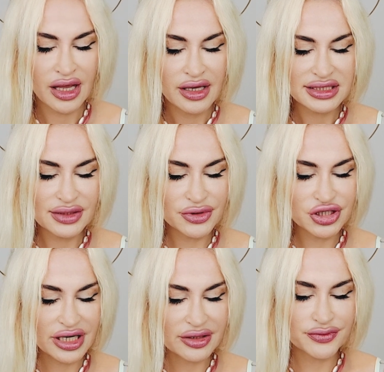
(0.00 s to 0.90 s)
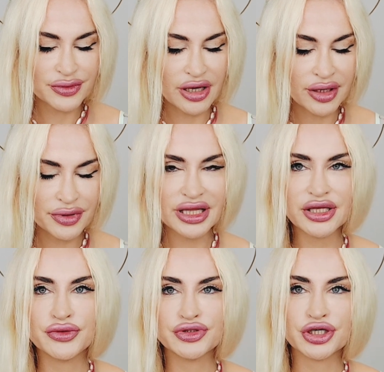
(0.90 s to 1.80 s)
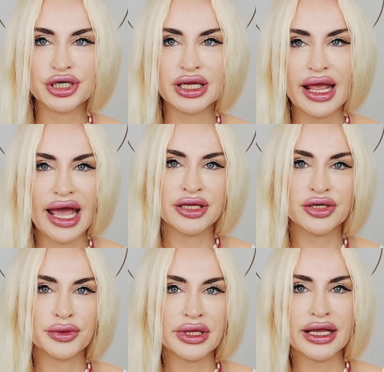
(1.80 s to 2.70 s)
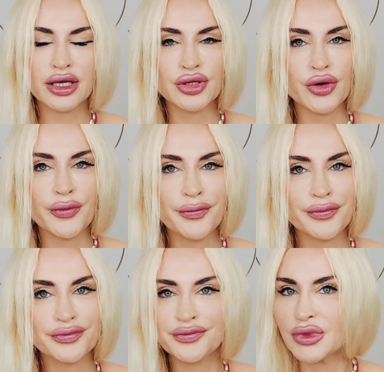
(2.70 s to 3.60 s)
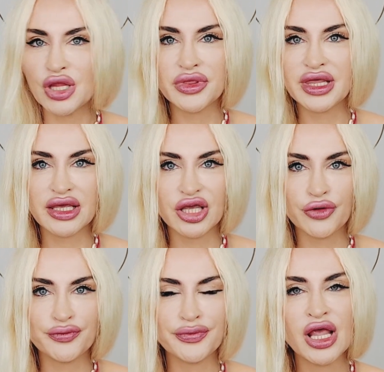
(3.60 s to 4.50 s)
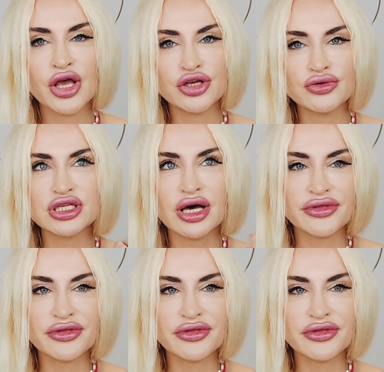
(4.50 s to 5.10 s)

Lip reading: Someone tried to play you dirty, and you were like, no, no, thank you. You saw